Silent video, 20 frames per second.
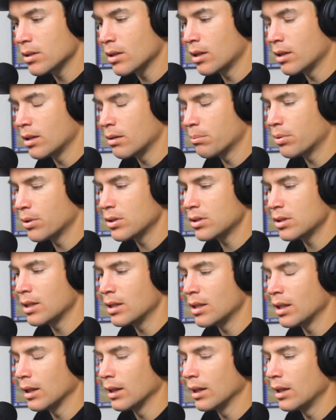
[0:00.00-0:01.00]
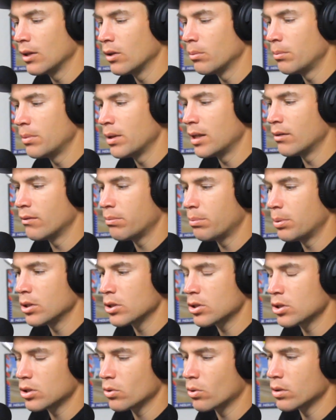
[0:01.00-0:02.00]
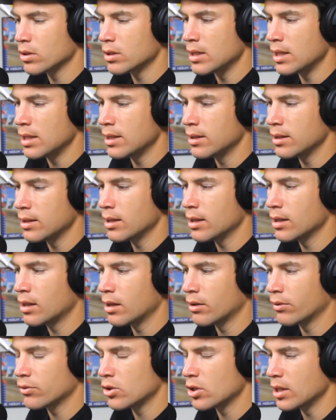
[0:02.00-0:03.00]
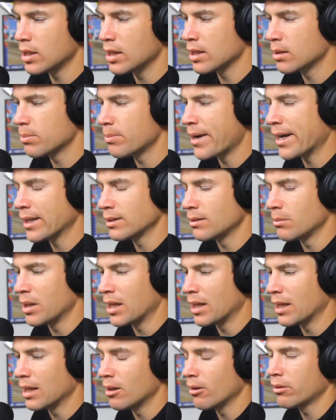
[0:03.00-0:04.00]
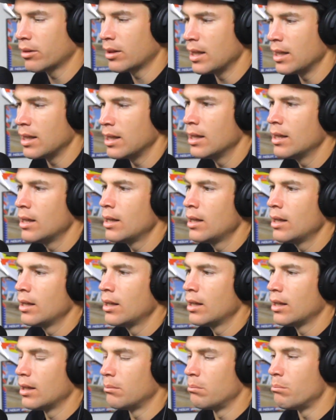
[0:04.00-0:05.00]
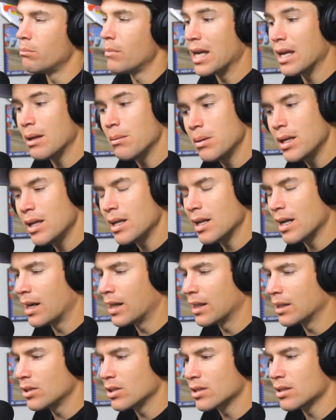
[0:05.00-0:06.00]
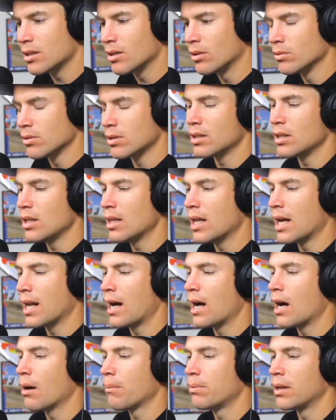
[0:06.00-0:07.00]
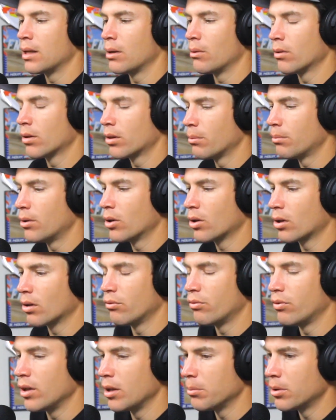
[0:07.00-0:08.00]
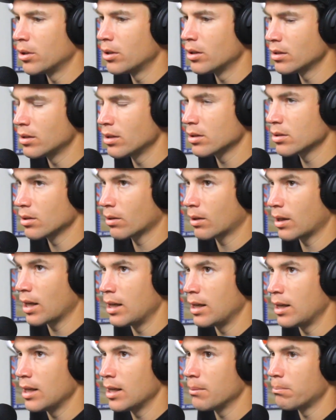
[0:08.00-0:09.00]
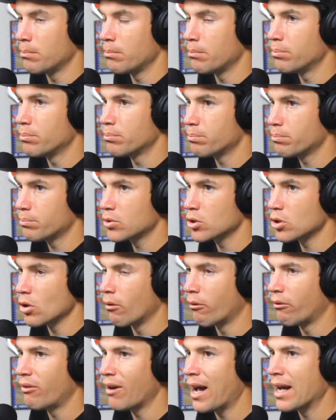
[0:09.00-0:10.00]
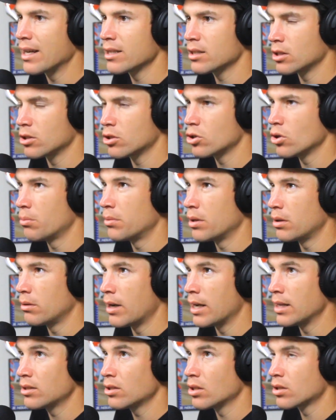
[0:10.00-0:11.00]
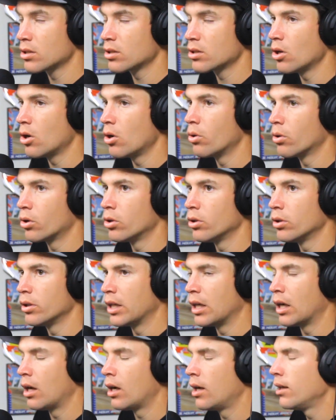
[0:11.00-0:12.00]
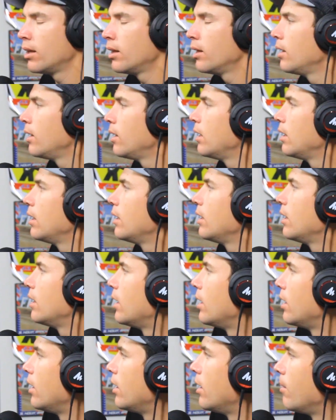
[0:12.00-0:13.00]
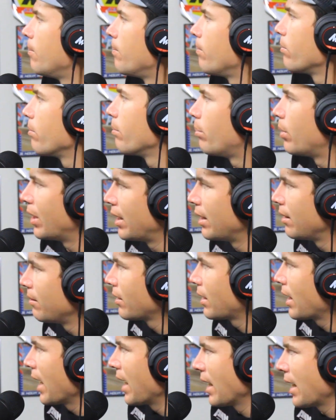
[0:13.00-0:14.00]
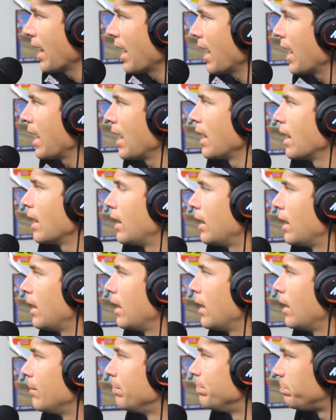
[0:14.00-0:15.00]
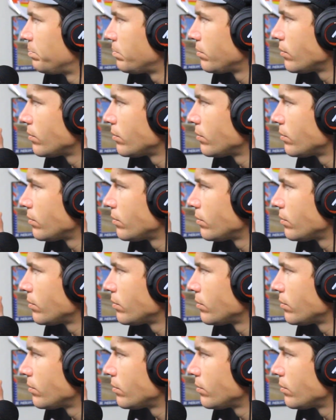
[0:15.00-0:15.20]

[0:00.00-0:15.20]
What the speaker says: in a little bit of push towards the end of the year if she gets back to being healthy. Maybe I just don't see that happening with a broken femur and a dislocated hip so fast in so many races so early on. But KK,